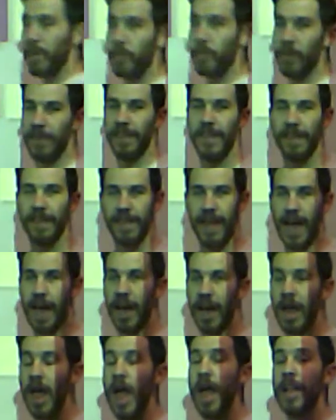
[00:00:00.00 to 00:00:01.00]
within that.
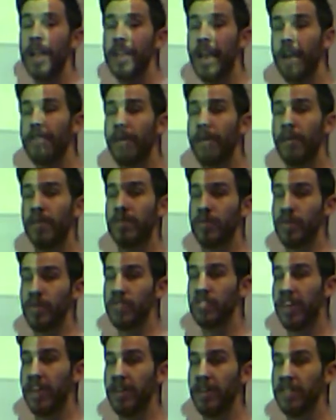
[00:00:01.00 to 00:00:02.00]
Now if I want to
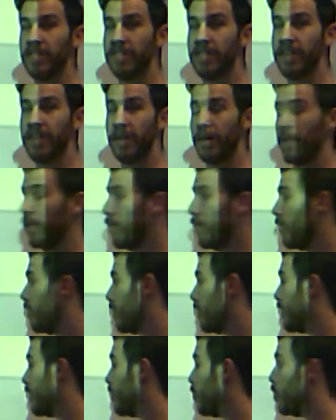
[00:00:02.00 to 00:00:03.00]
switch gears
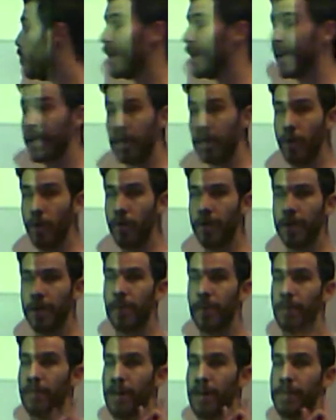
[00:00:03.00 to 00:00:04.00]
to do Nickelodeon, but
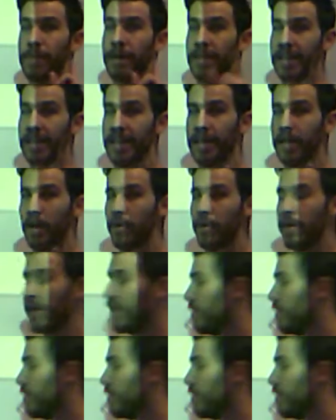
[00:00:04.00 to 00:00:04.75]
I'm talking about Nickelodeon's